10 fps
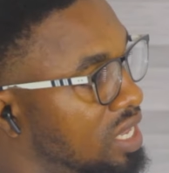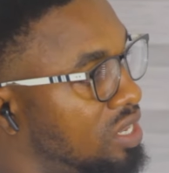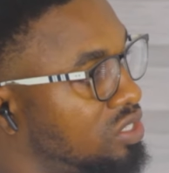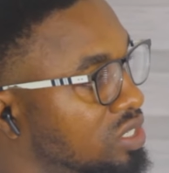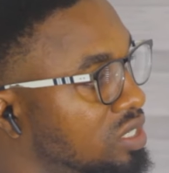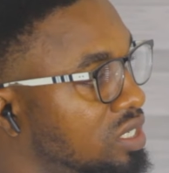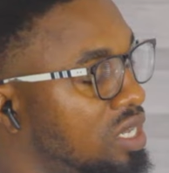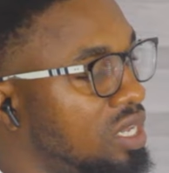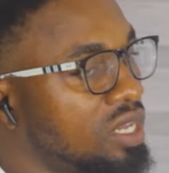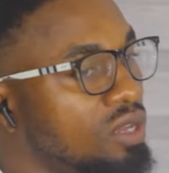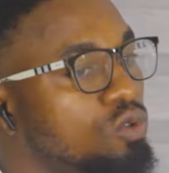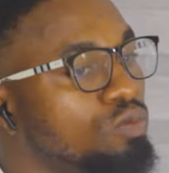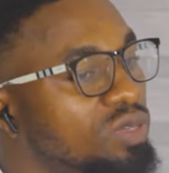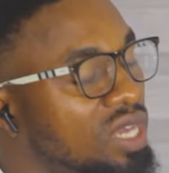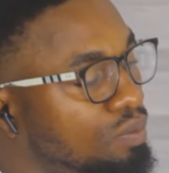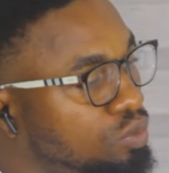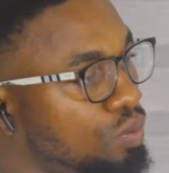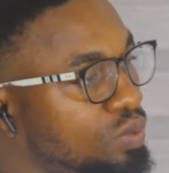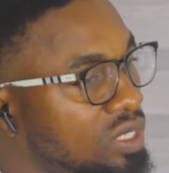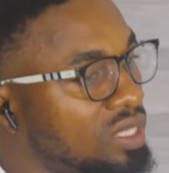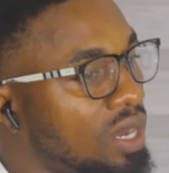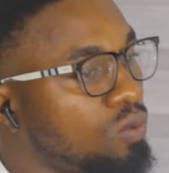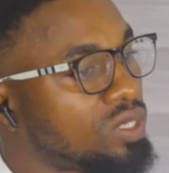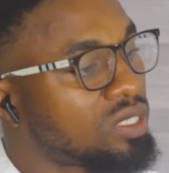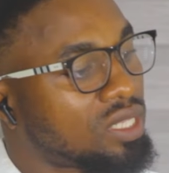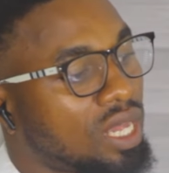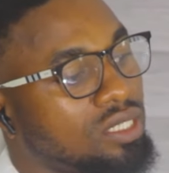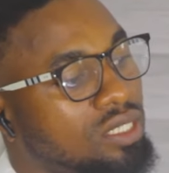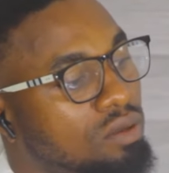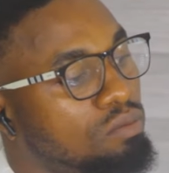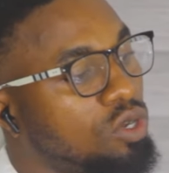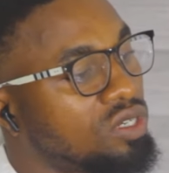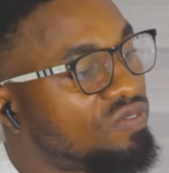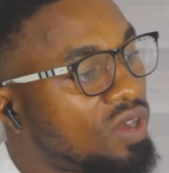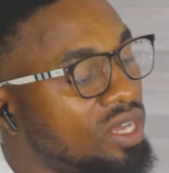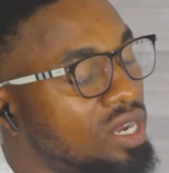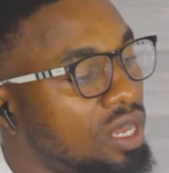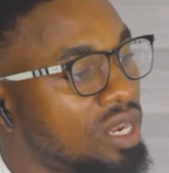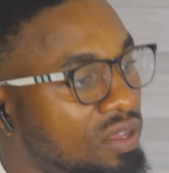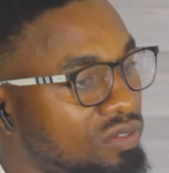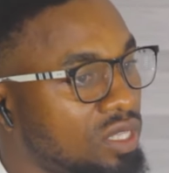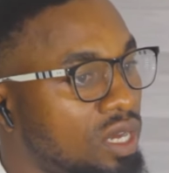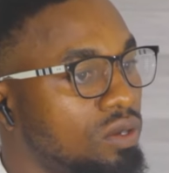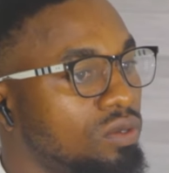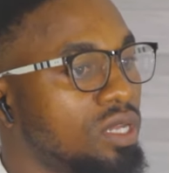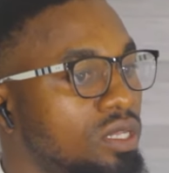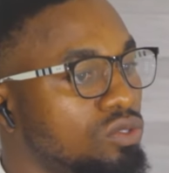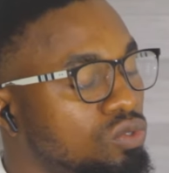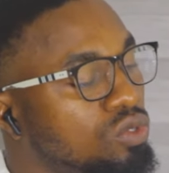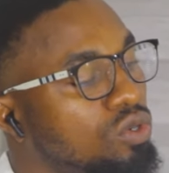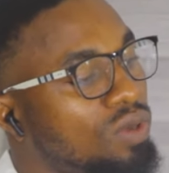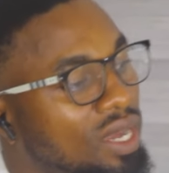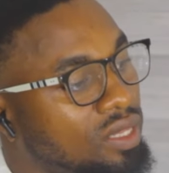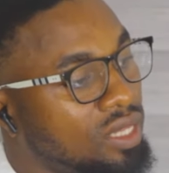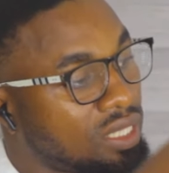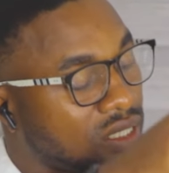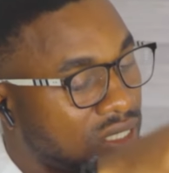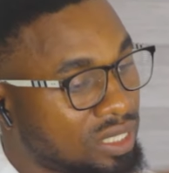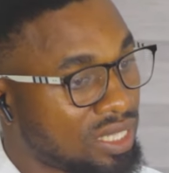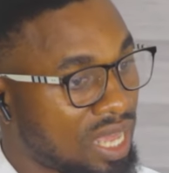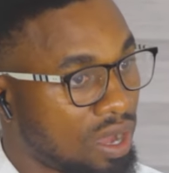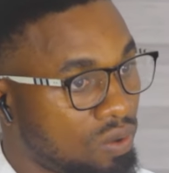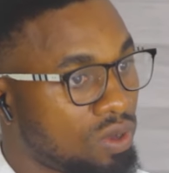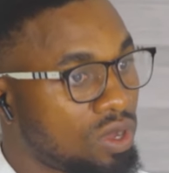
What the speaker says: ages, it would be appropriate that we start modifying our lifestyle, do the right things now,